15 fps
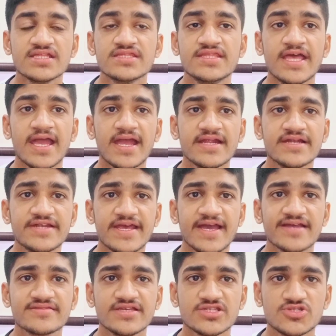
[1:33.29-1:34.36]
They
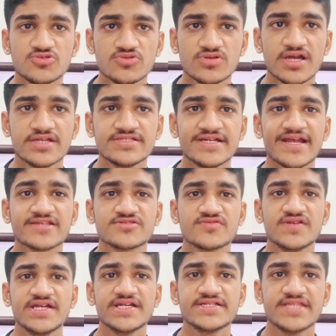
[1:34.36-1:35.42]
intake these sugars and
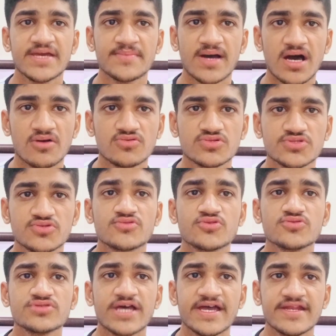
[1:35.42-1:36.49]
excrete them out
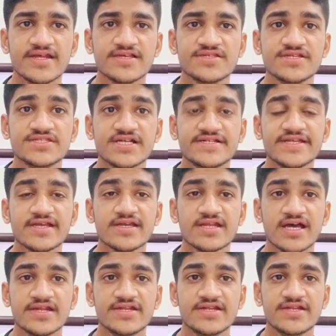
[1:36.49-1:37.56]
through the anus, resulting
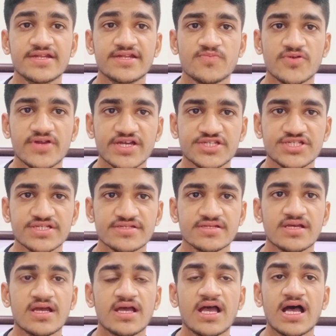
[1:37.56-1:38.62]
in honeydew
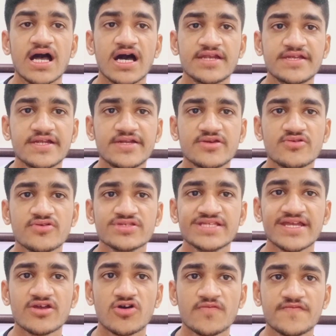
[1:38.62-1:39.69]
production. Honeydew is
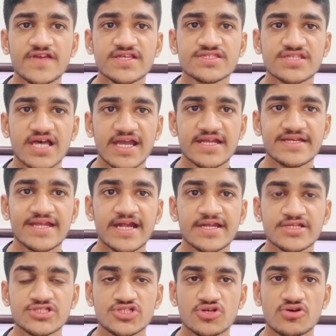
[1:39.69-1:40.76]
an obvious sign
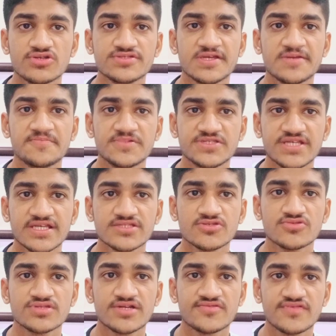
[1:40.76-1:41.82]
that ensures their
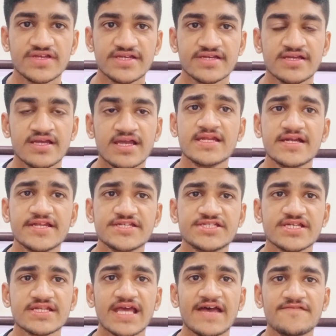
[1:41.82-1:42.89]
presence on the tree. In
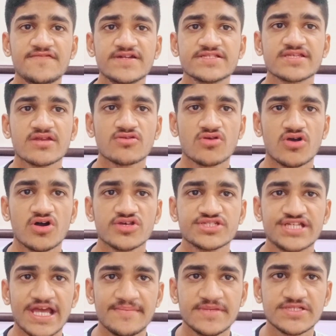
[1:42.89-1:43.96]
addition, aphids can
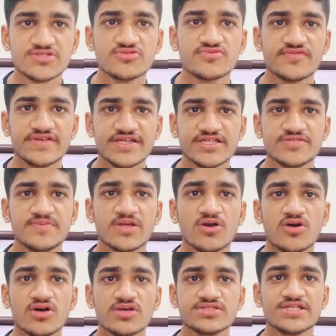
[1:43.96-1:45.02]
cause damage to trees
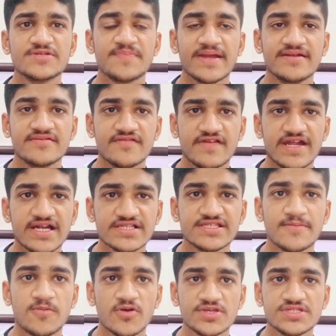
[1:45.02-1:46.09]
because it penetrates
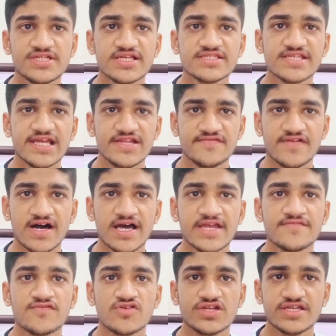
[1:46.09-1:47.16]
the poisonous saliva
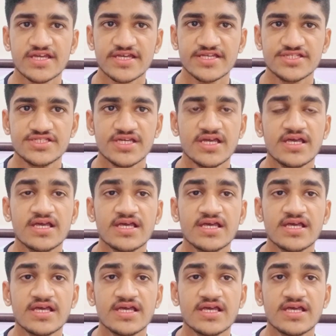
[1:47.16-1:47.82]
in foliage.